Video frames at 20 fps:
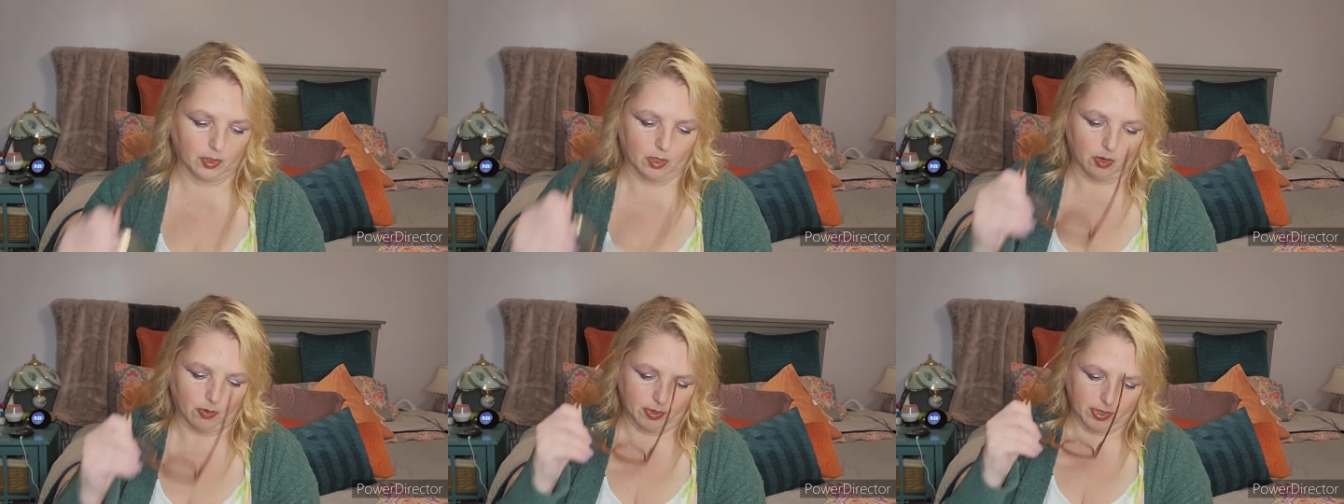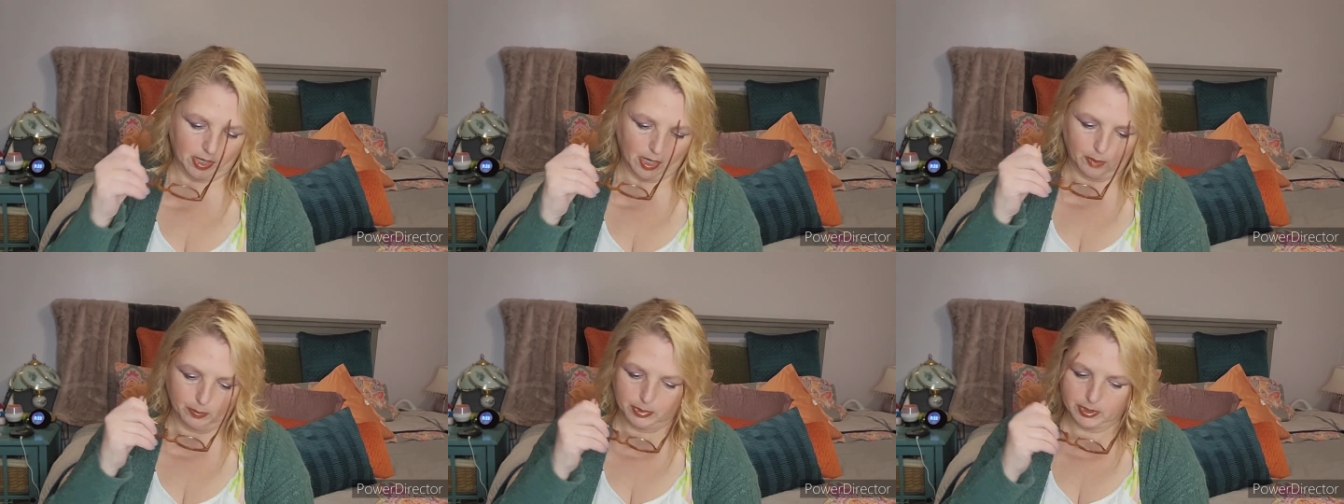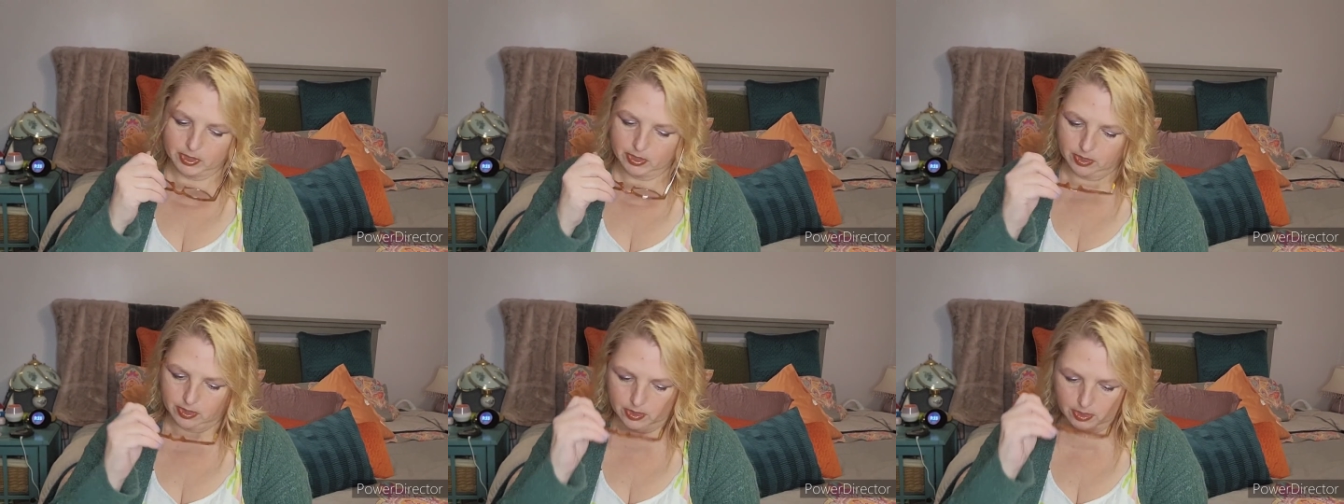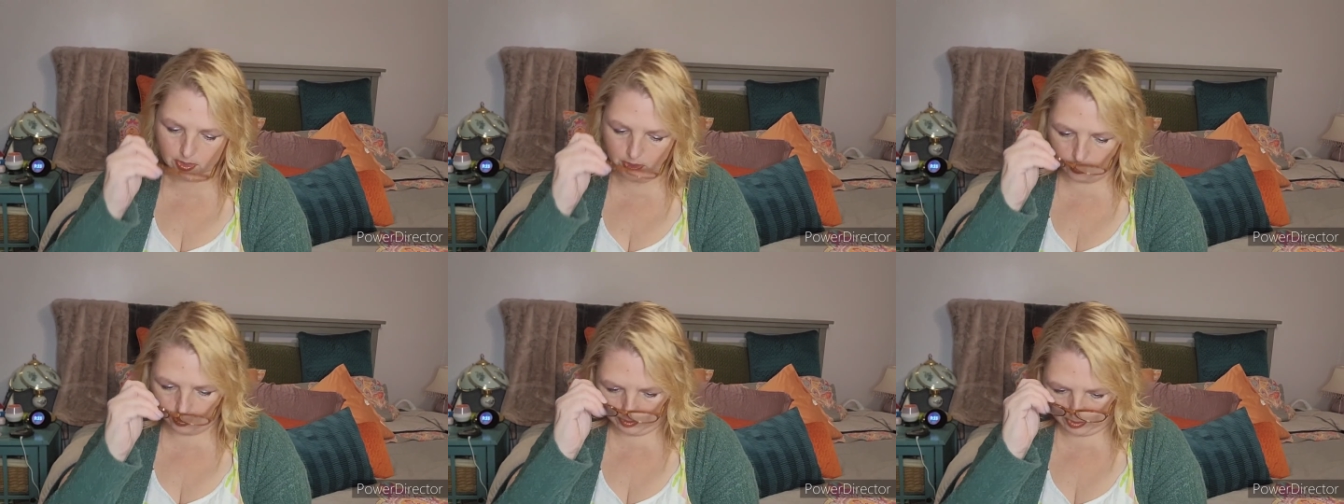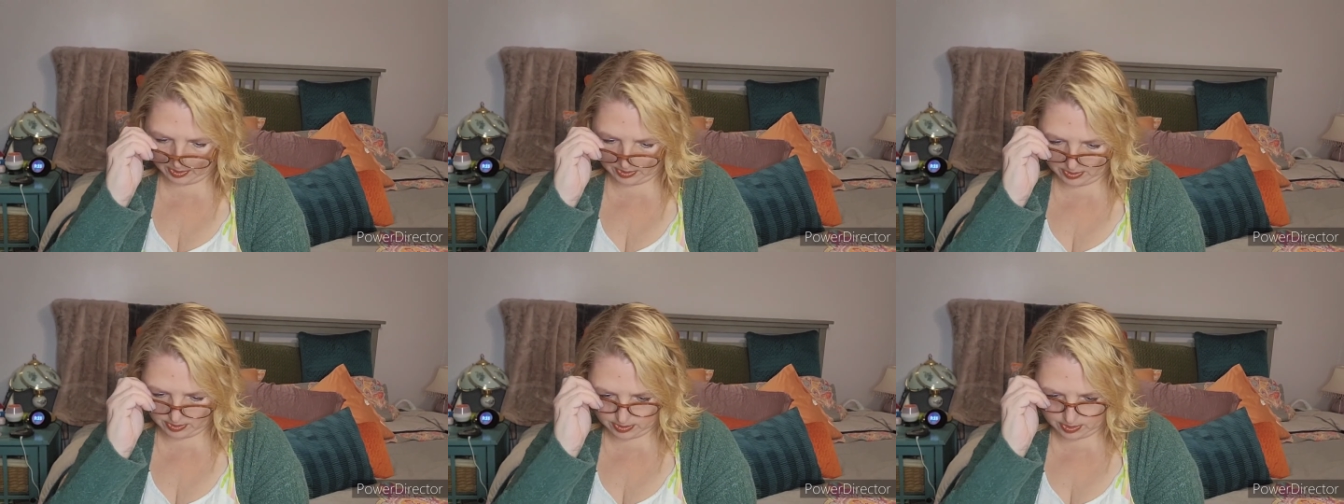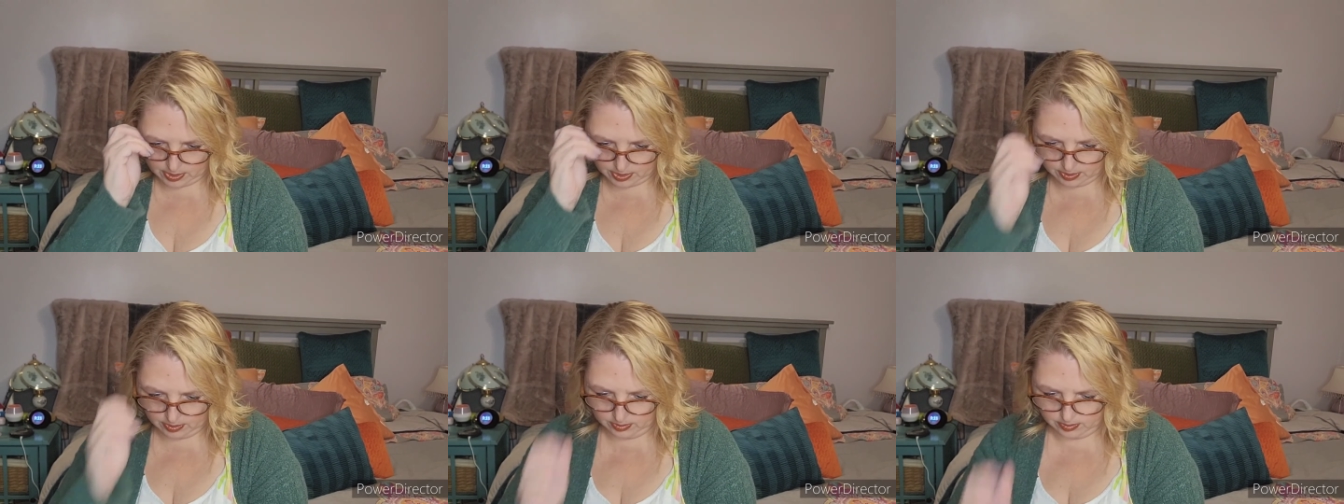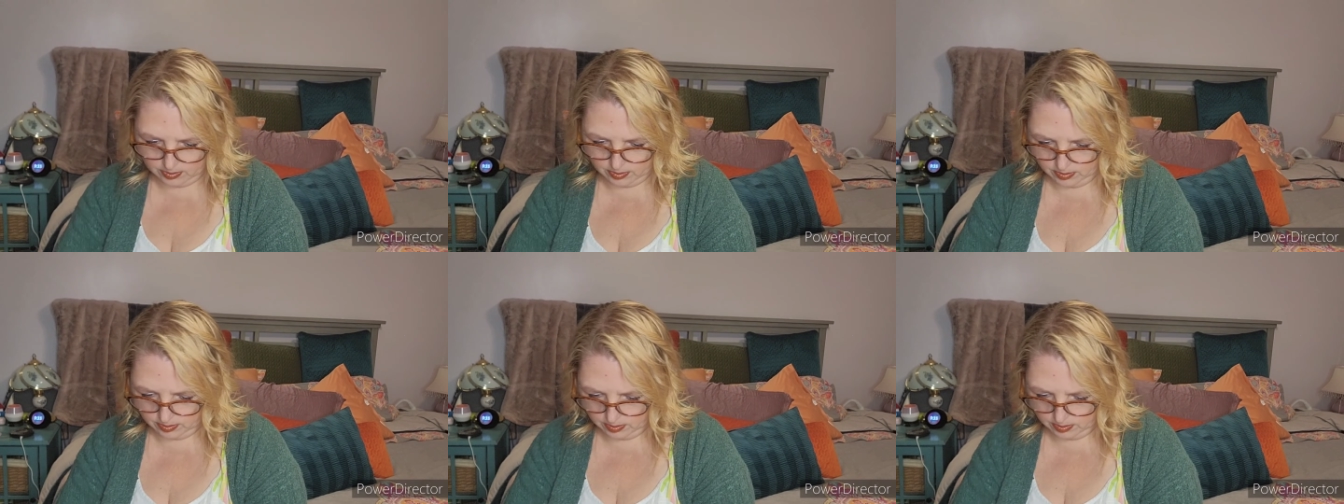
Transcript: All right, how much is in here? Let's see.